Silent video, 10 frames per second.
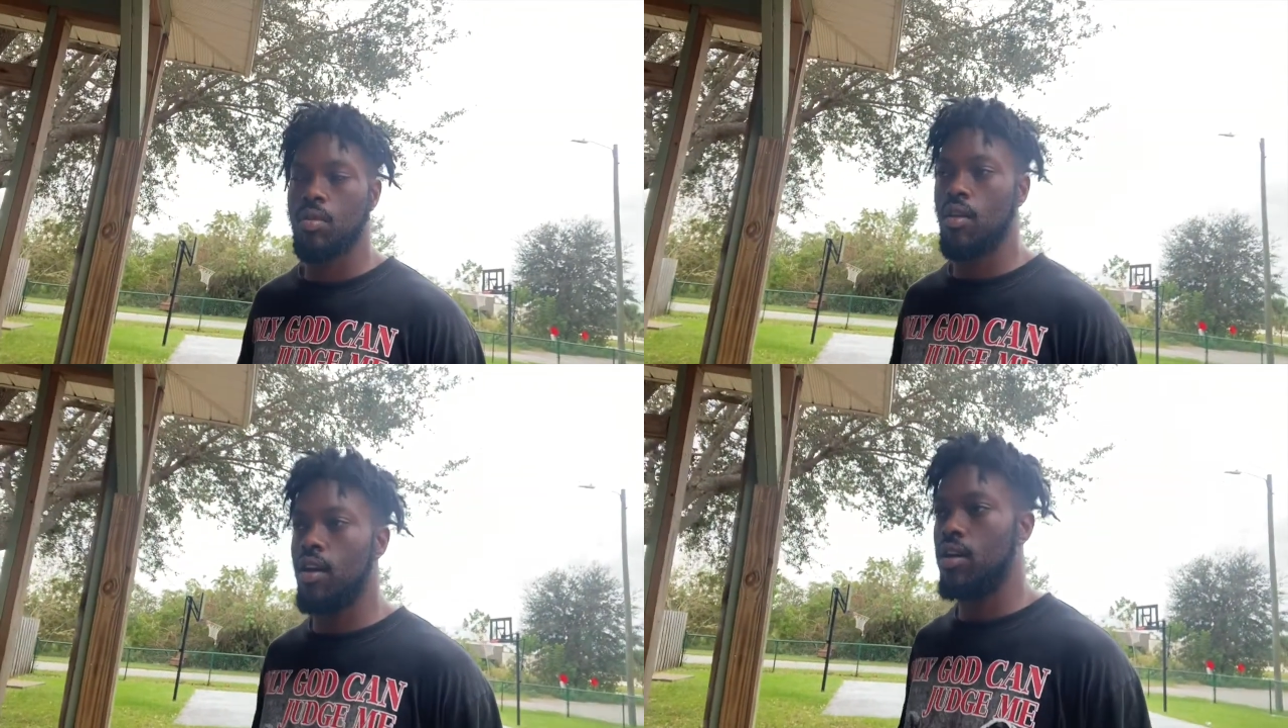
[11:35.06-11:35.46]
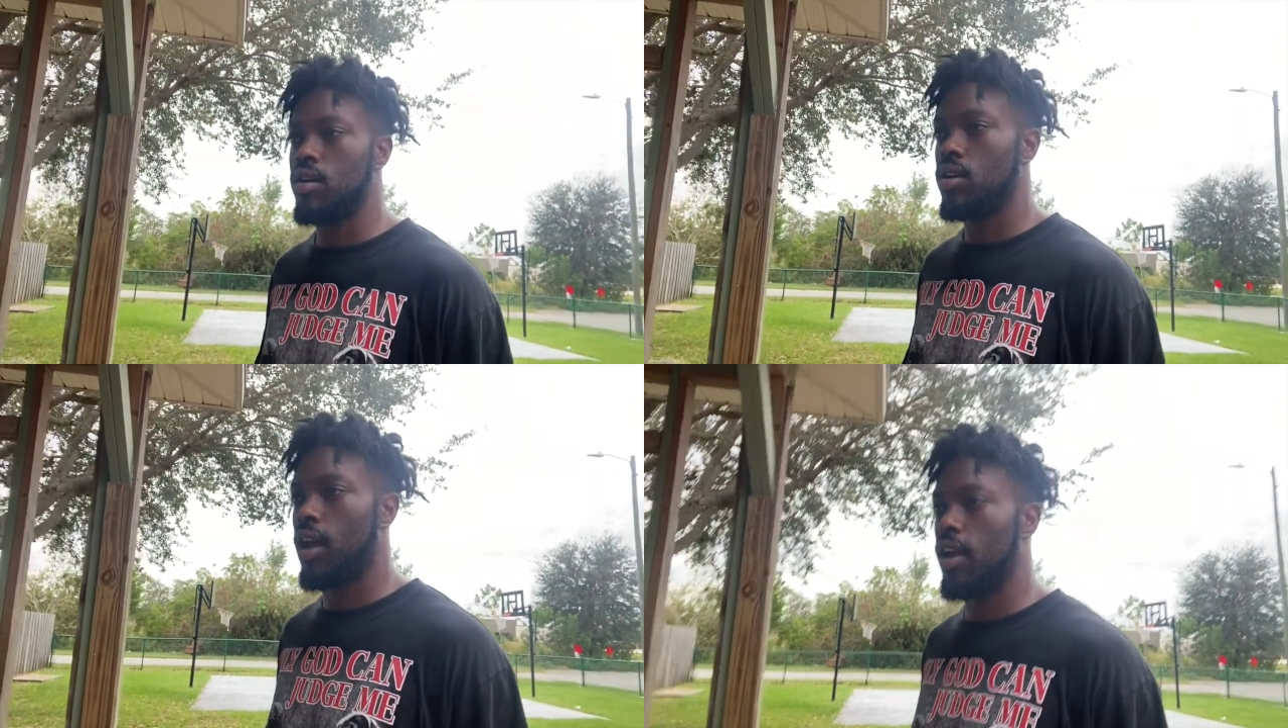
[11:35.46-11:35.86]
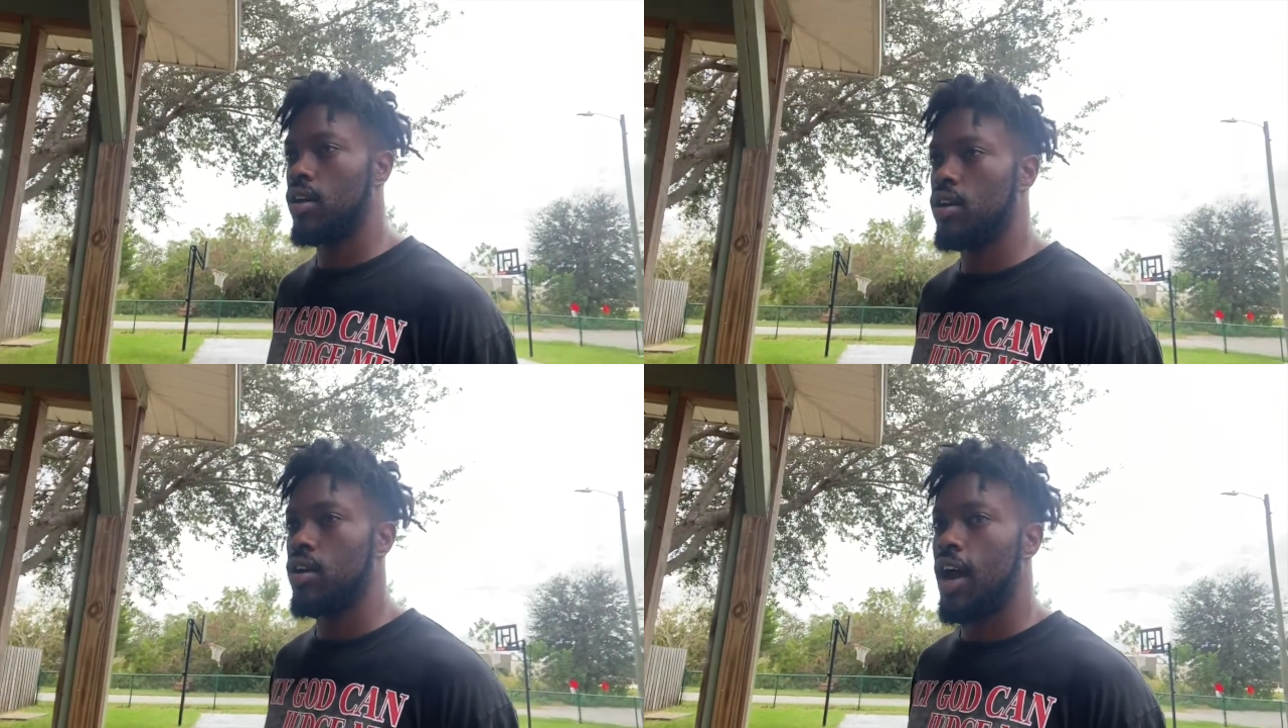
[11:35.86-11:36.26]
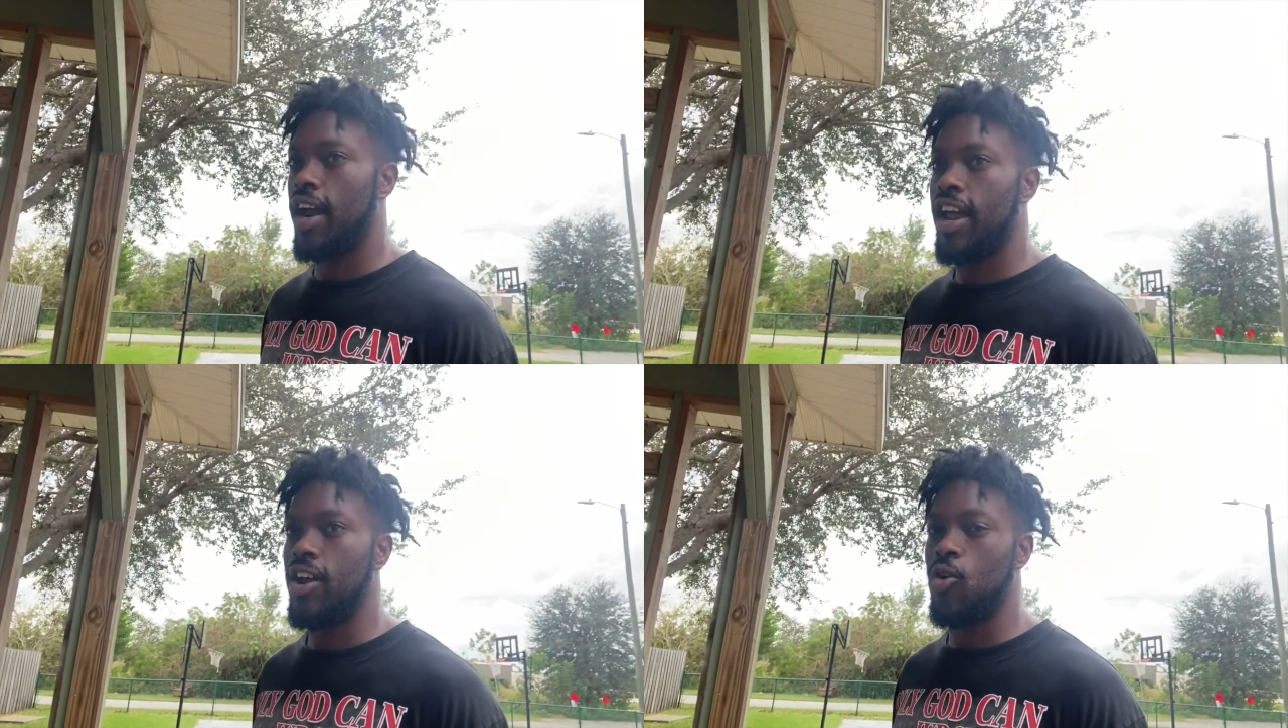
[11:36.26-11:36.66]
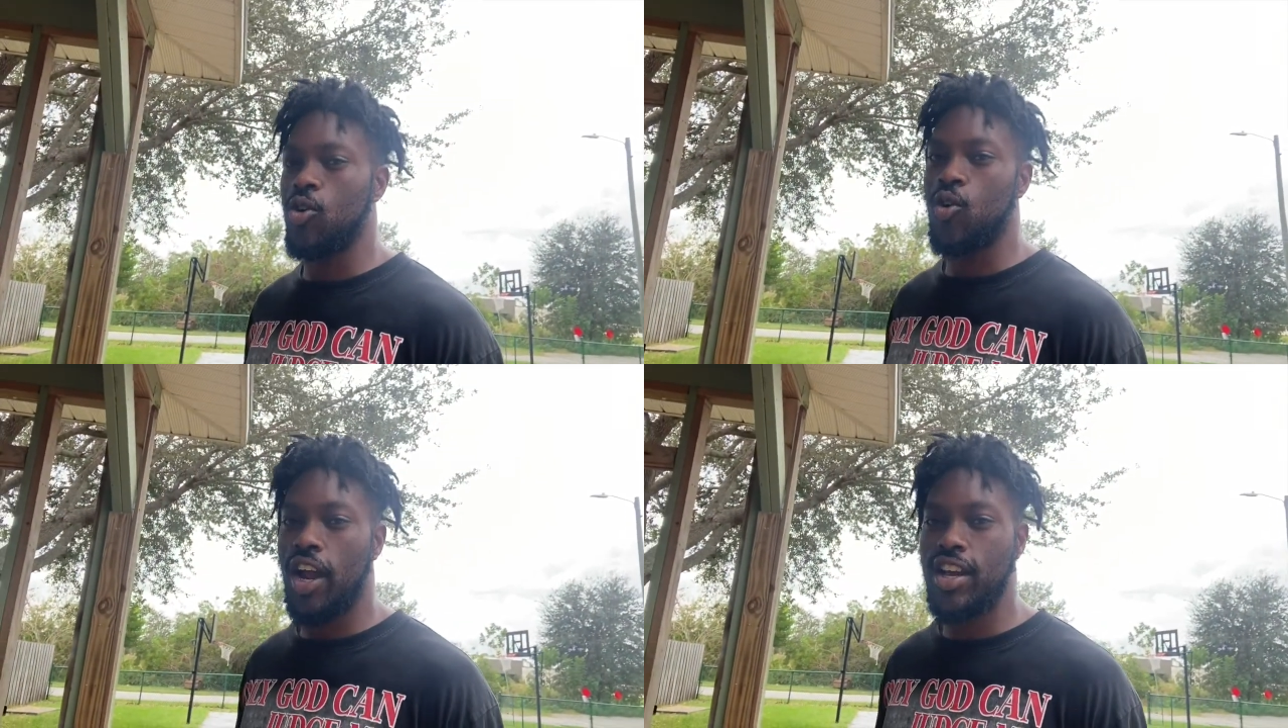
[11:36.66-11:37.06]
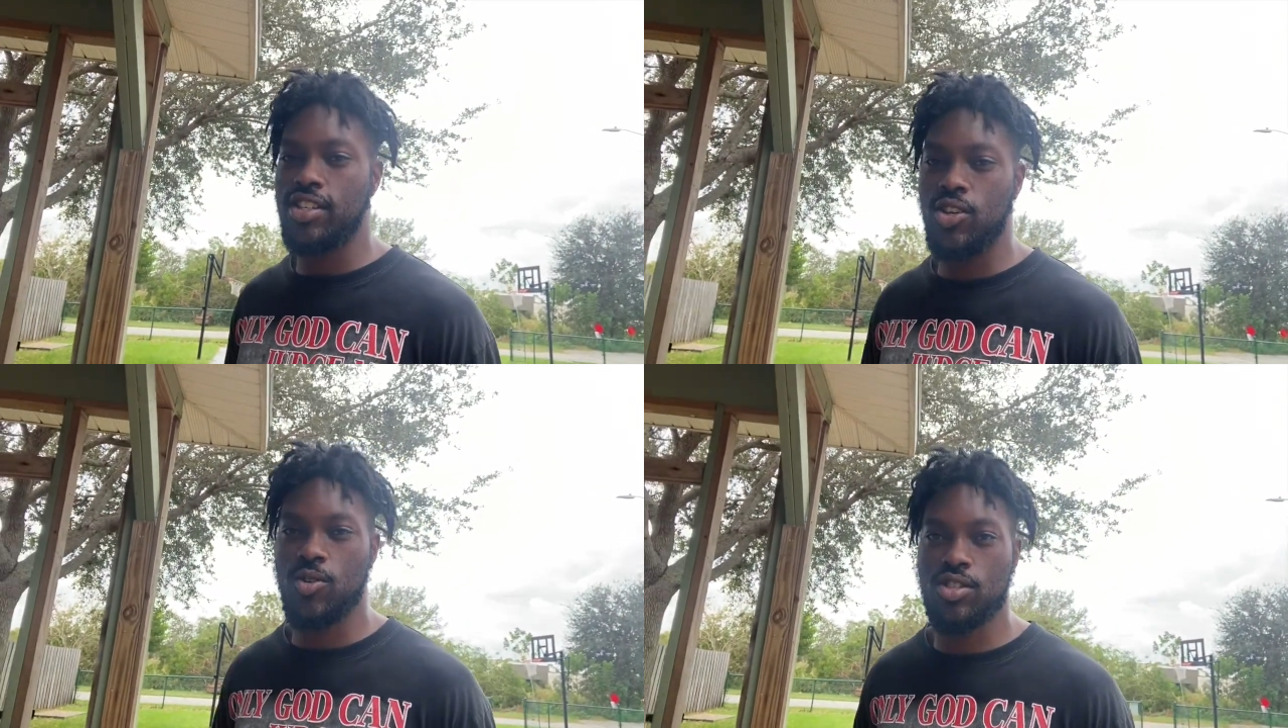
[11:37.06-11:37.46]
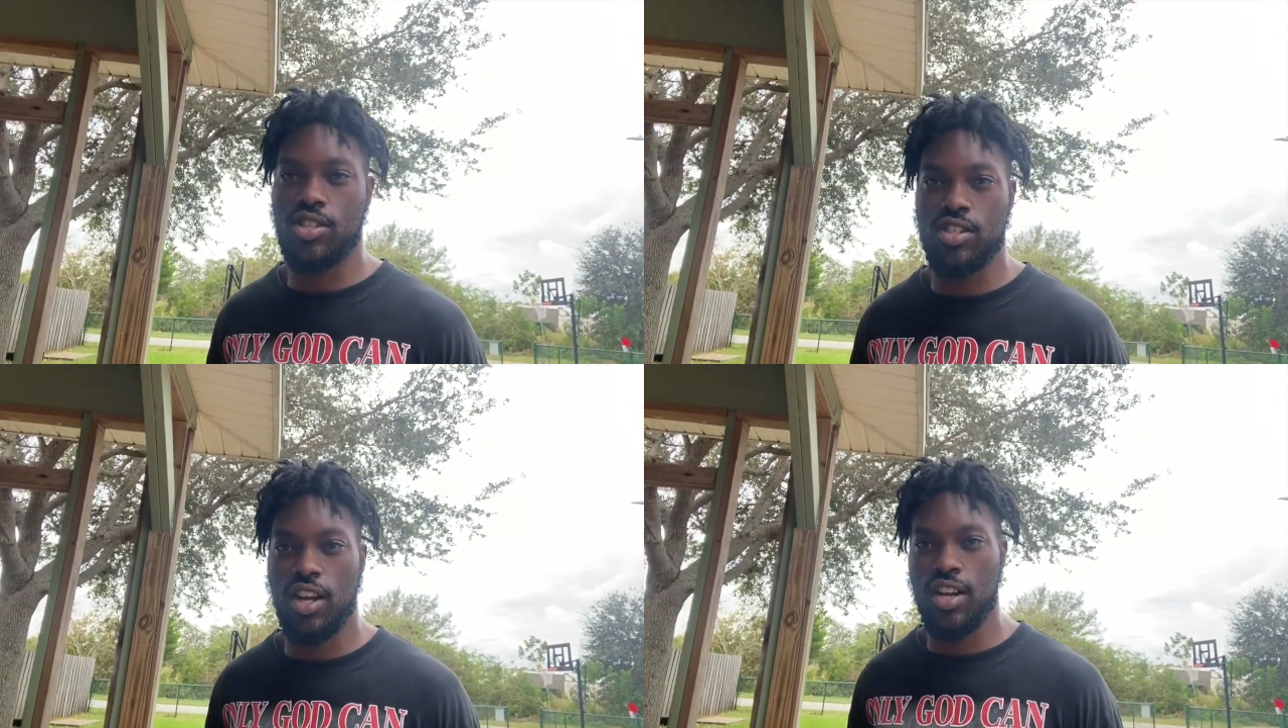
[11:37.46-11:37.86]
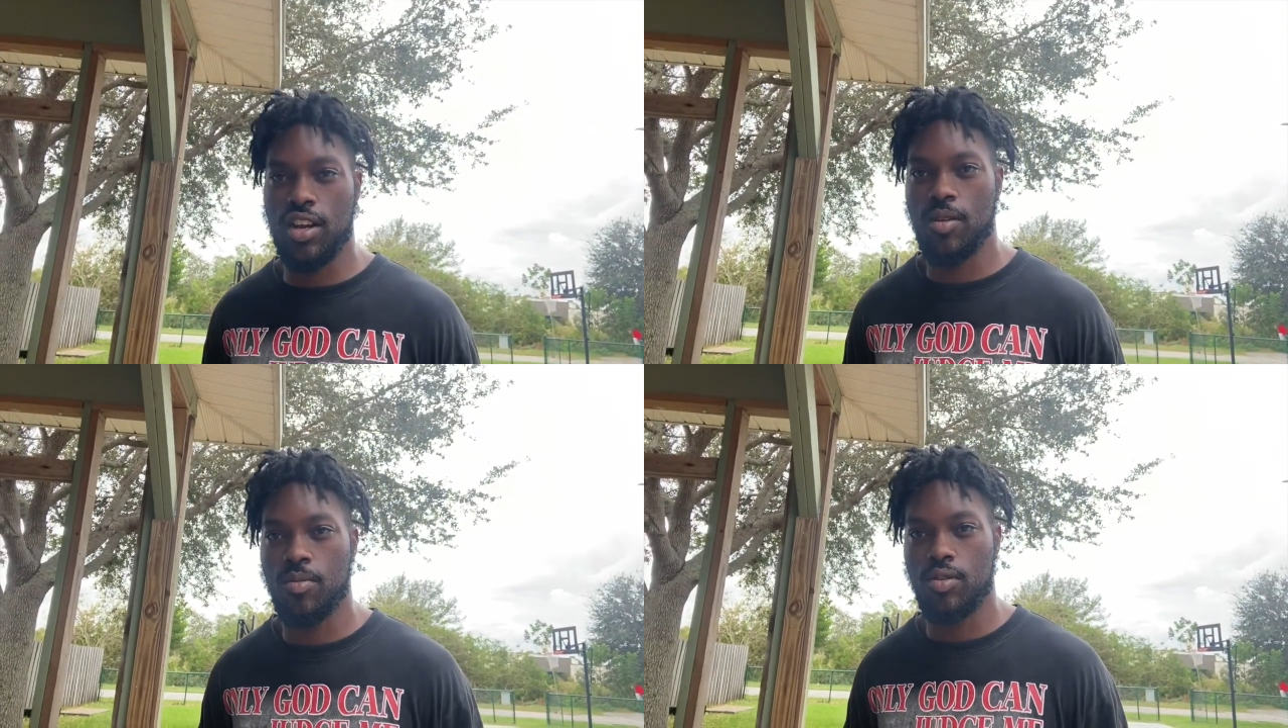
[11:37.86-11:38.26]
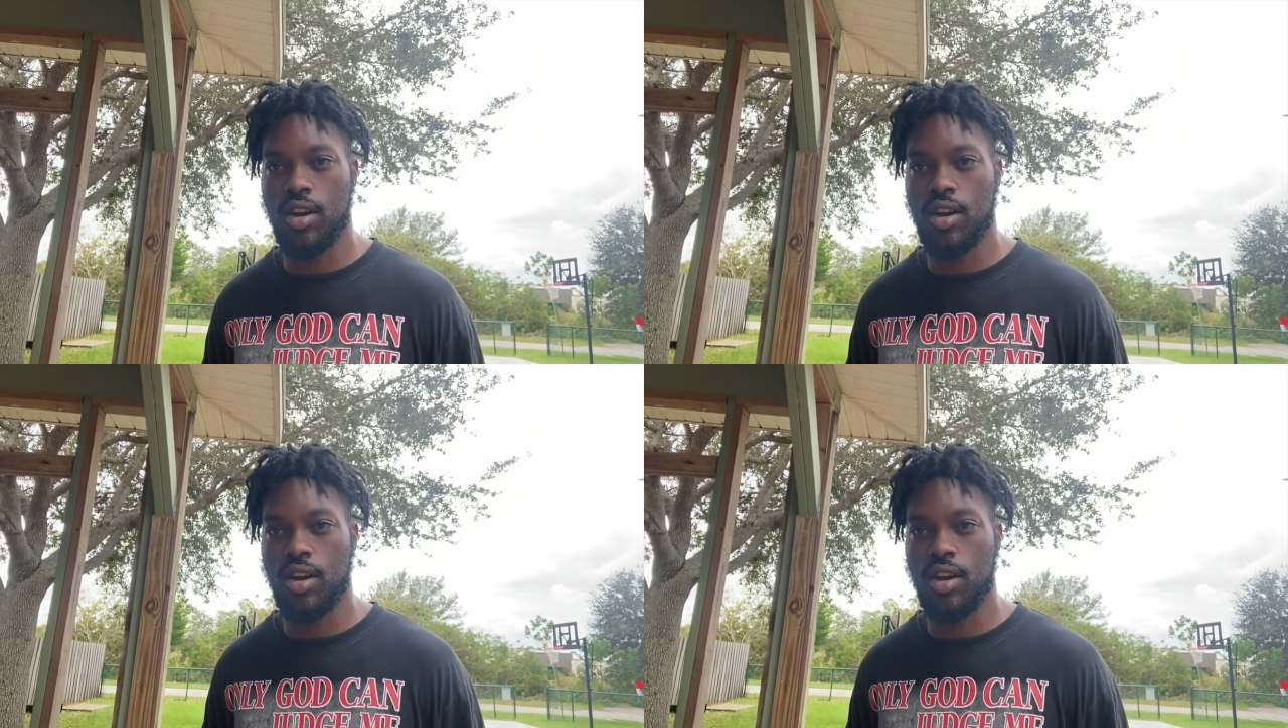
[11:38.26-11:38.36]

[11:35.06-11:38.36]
Yeah, like. I can't go crazy on shit like that, bro.